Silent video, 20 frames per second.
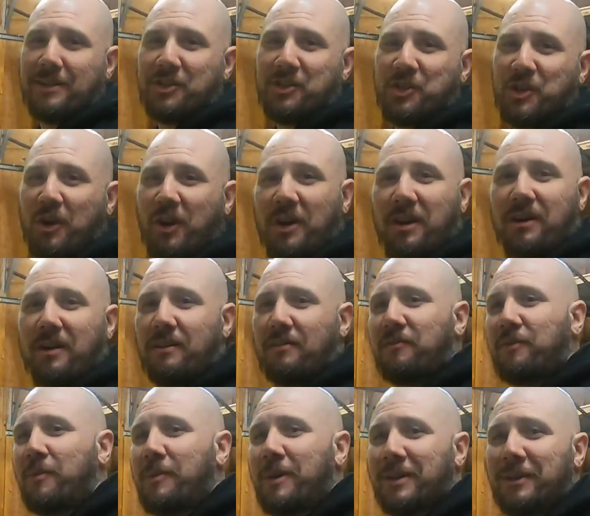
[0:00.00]
Started
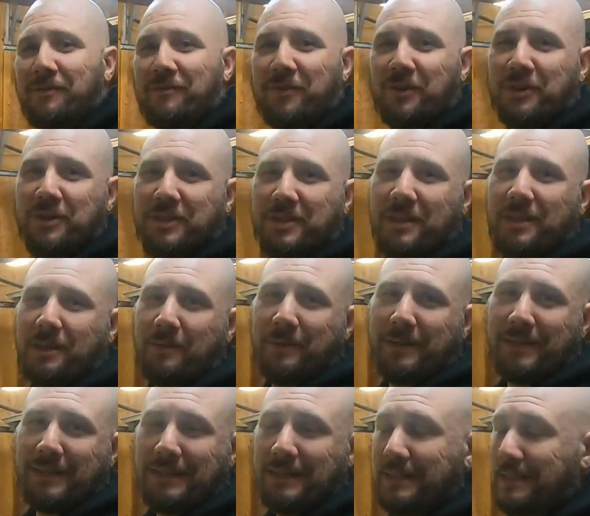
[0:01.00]
up for about the first time
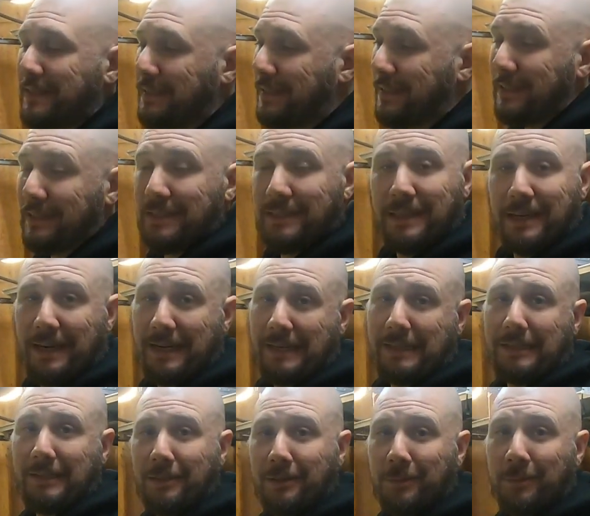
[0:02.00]
in, I
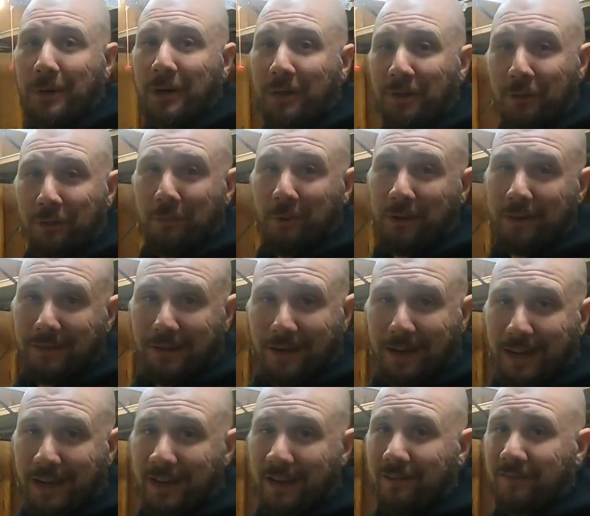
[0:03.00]
don't know, a month and a
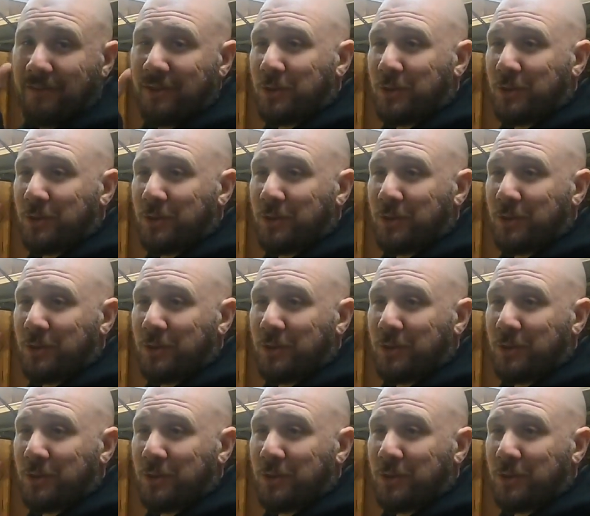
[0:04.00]
half.